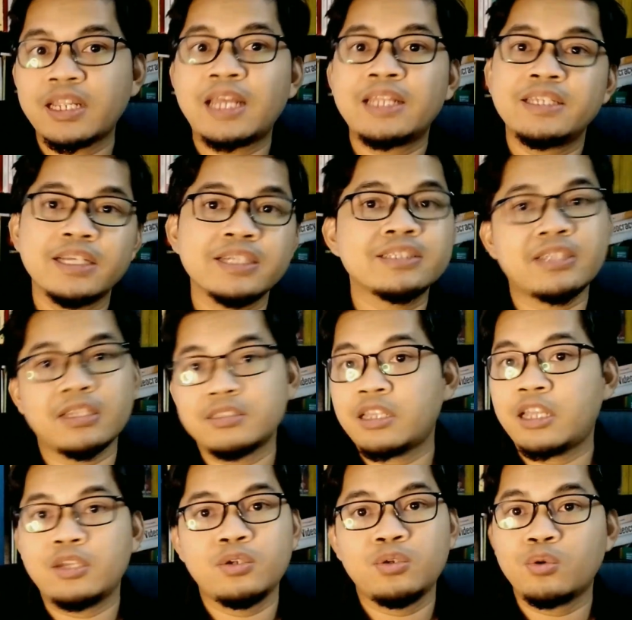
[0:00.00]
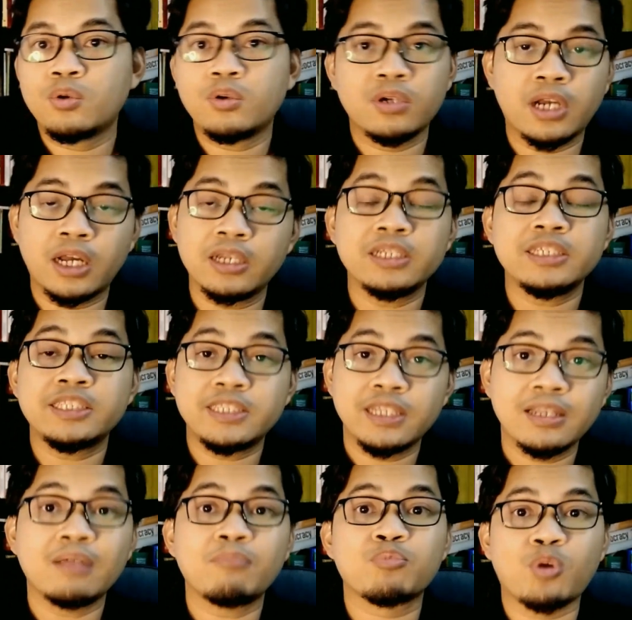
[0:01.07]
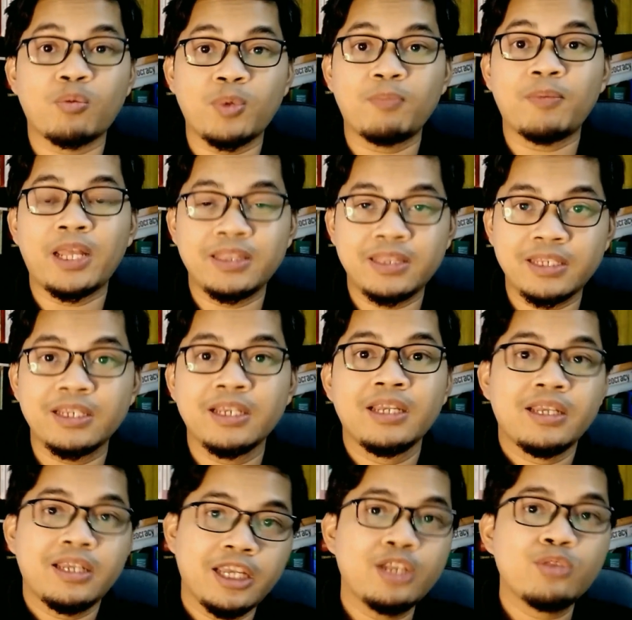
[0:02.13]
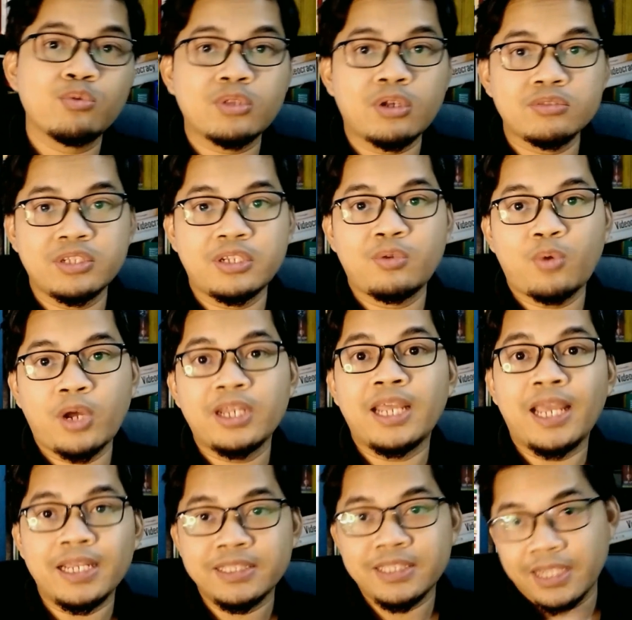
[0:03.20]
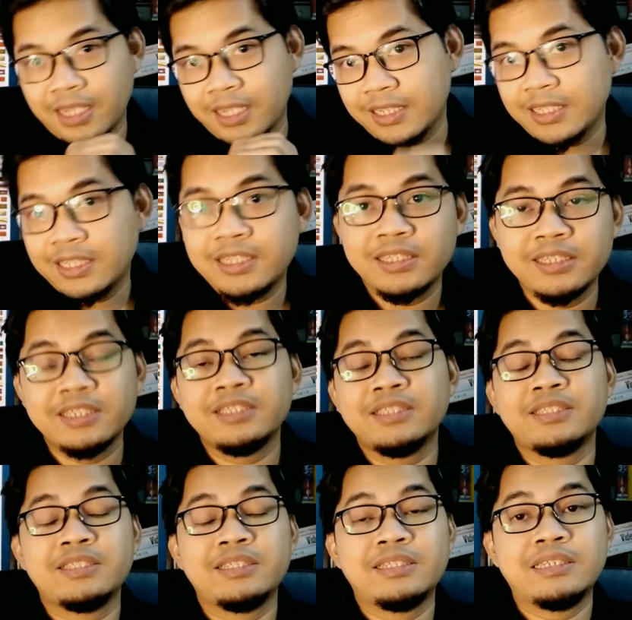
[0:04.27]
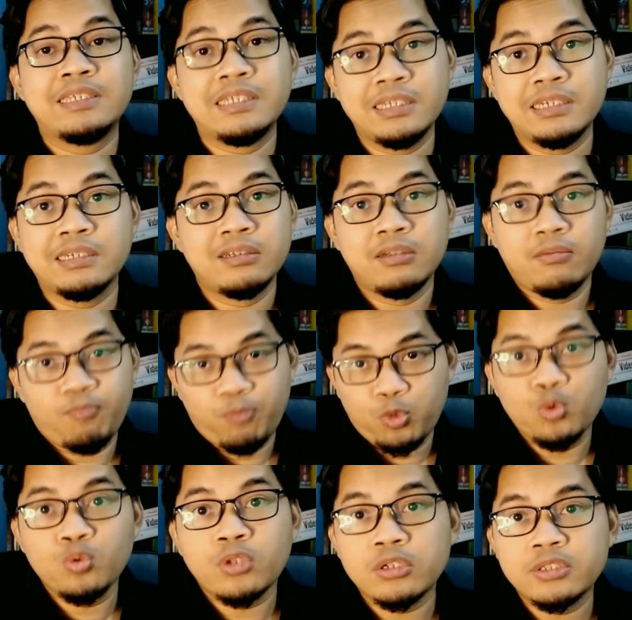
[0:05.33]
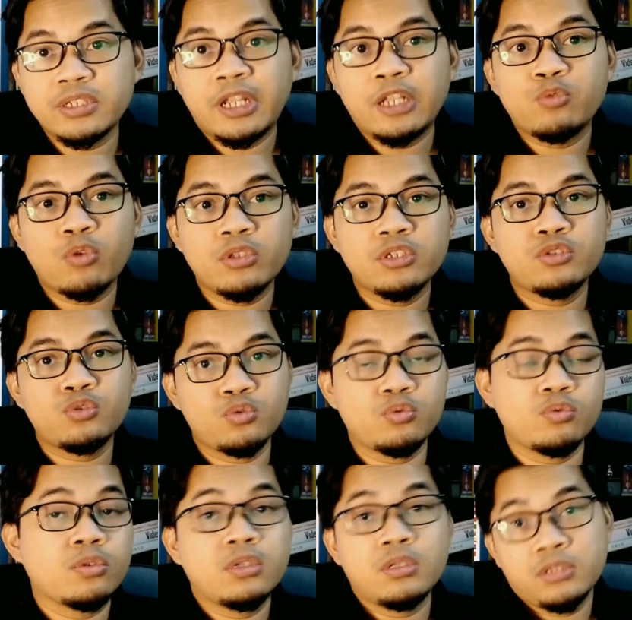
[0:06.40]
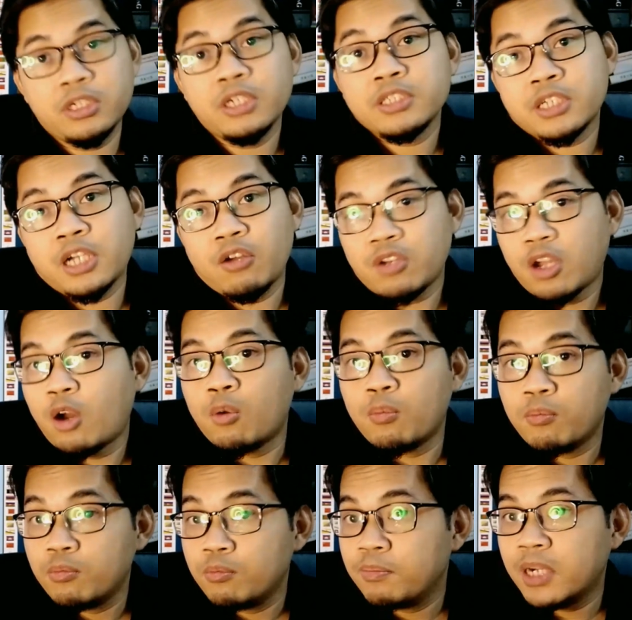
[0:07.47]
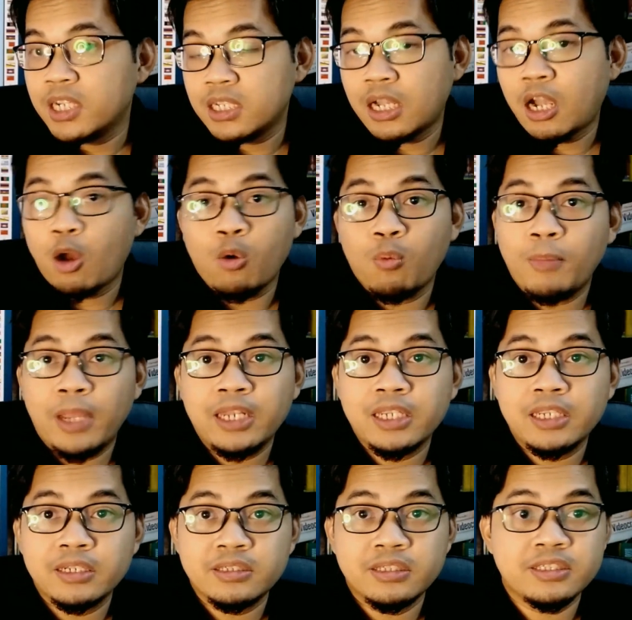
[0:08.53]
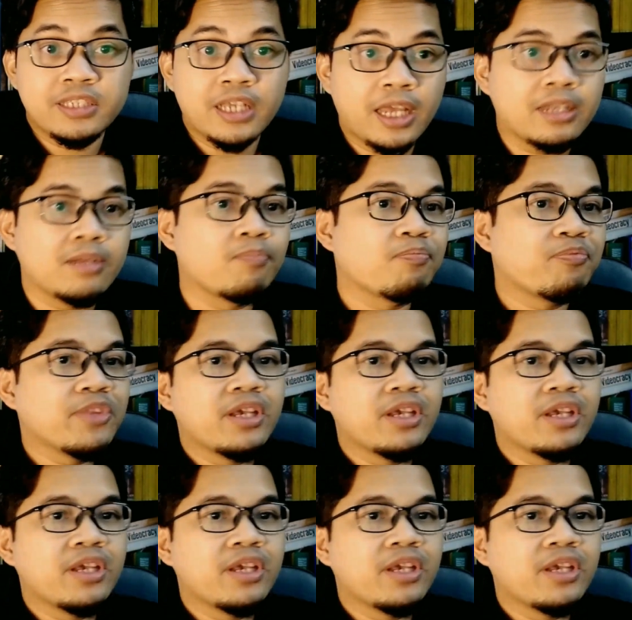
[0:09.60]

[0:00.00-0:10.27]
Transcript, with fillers: side, and yes, touch and go card still problematic in 2001 as this year 2022. Just count how many years is that.